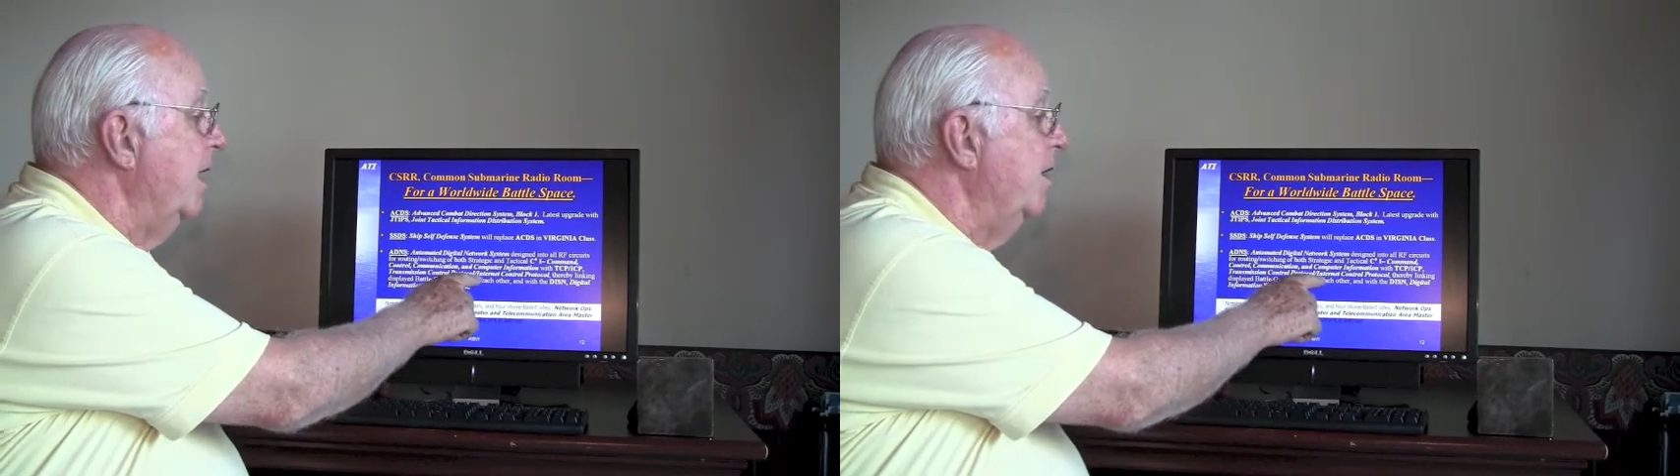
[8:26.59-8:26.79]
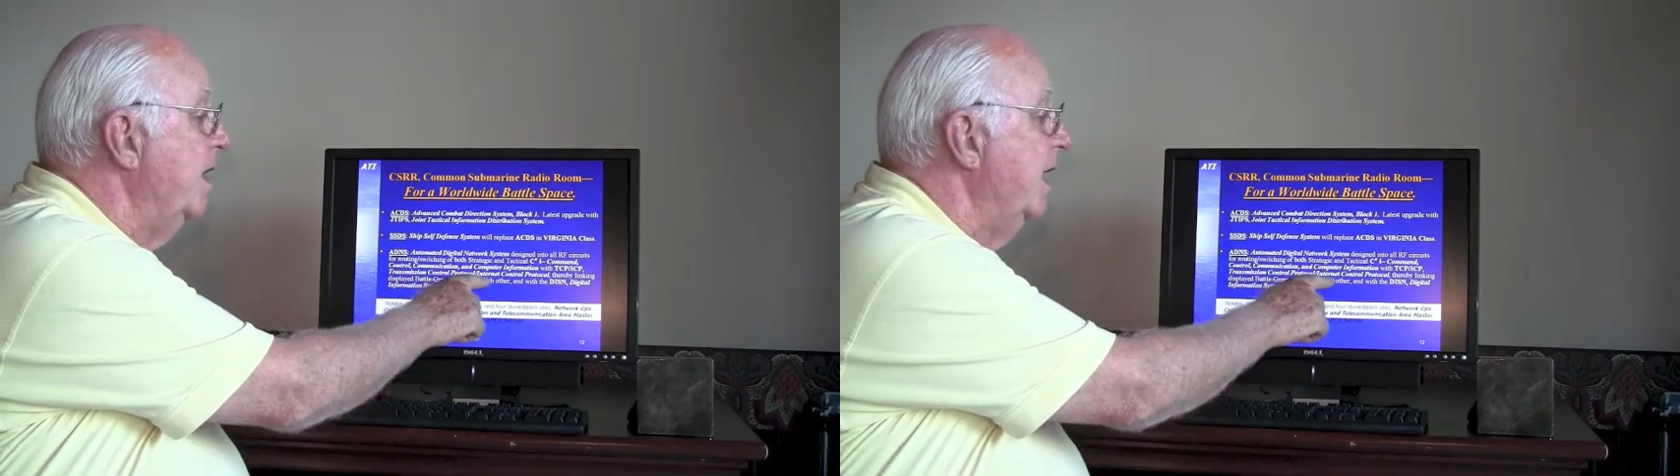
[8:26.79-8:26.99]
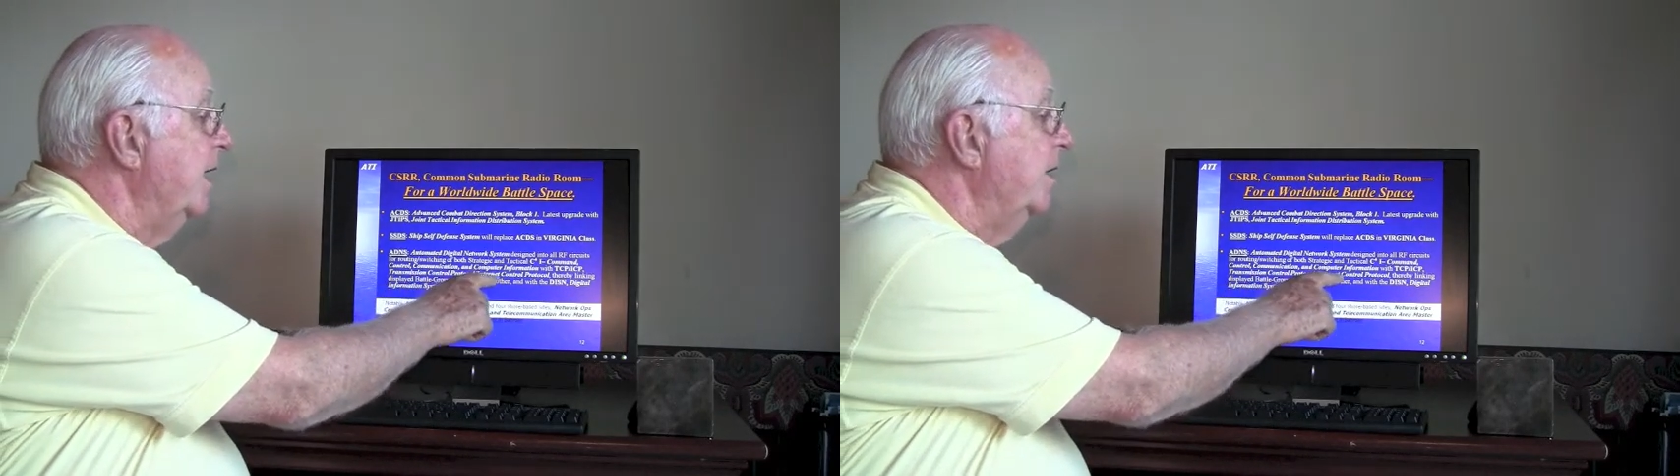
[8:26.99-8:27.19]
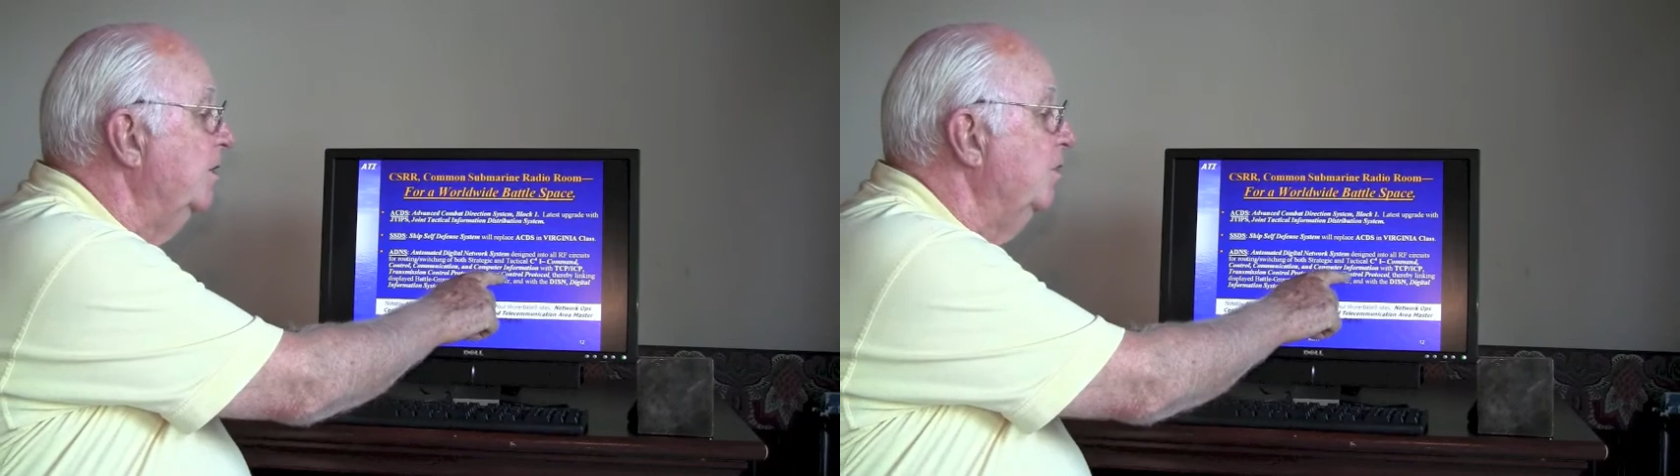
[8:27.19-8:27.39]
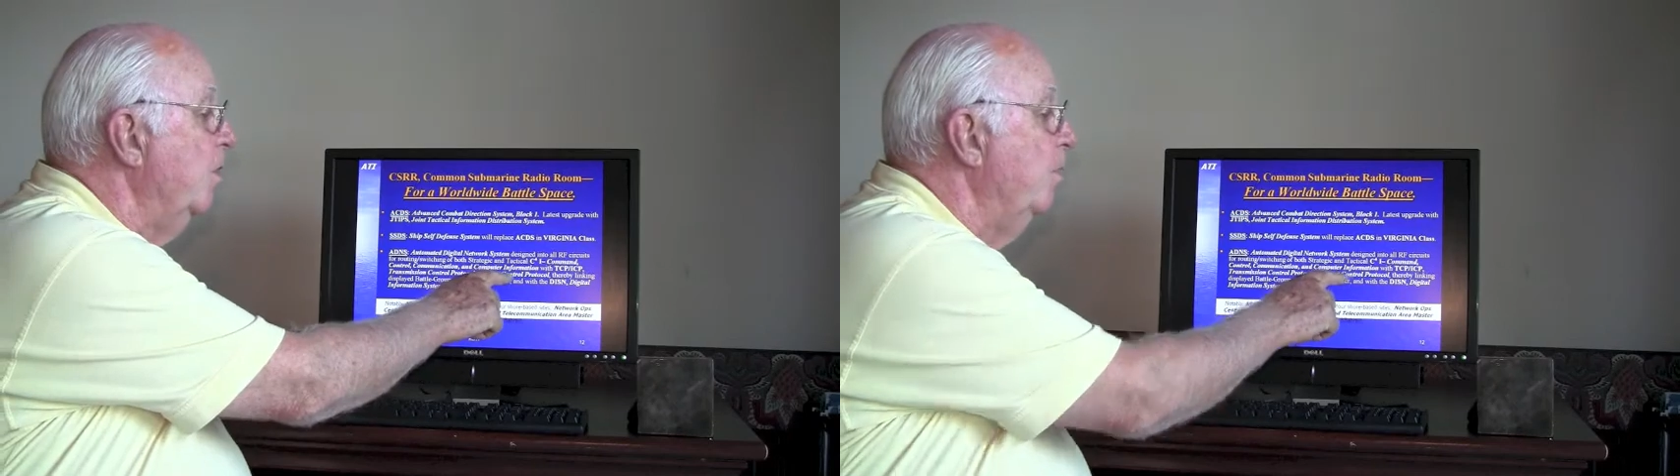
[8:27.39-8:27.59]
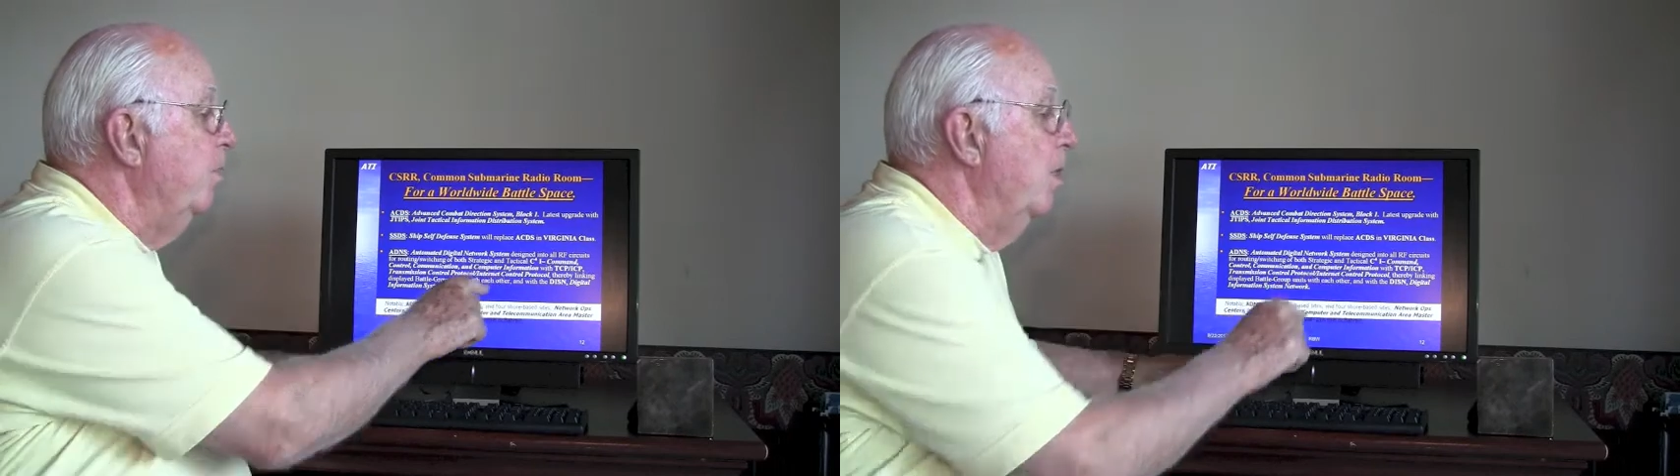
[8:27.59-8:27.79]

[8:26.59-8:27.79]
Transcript: internet control